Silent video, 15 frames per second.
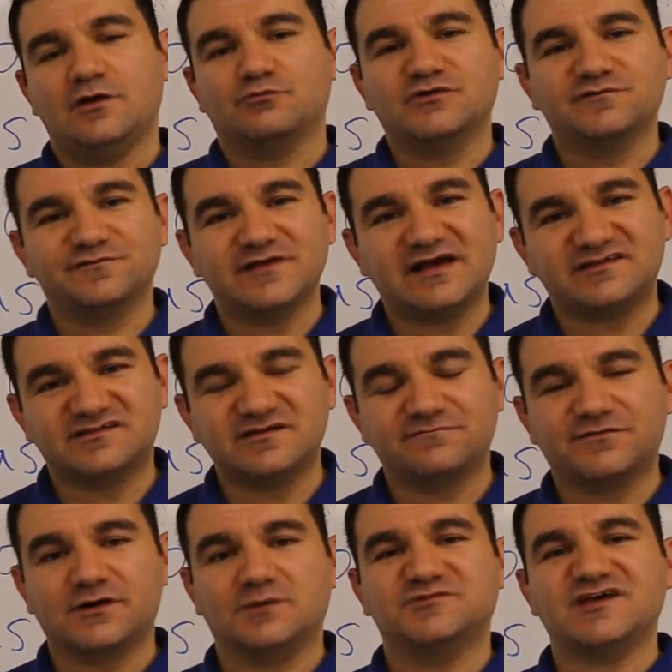Reflexive
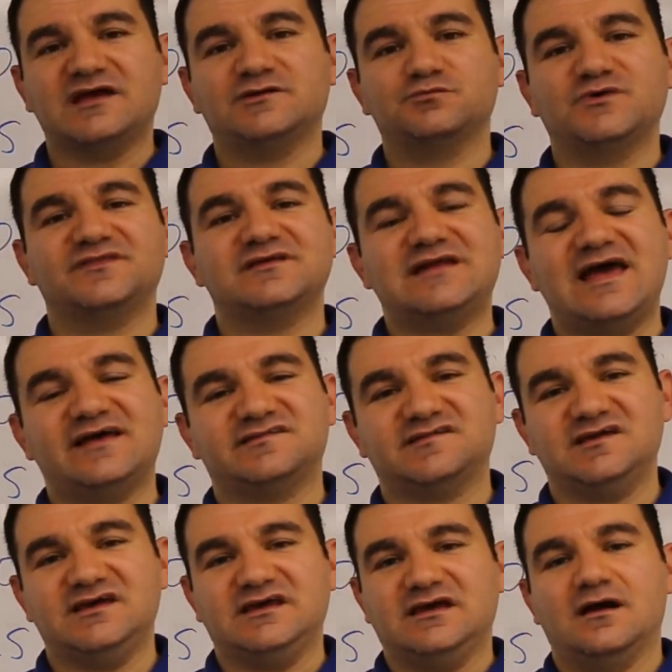verbs end with an
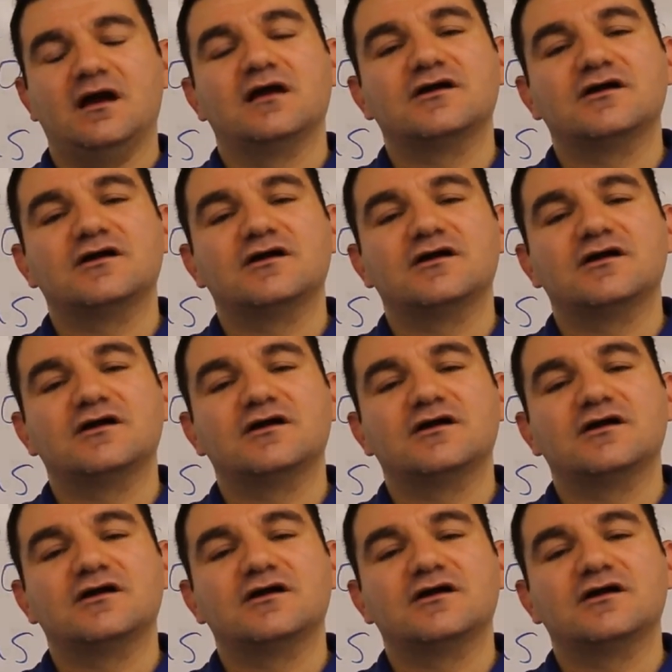SE.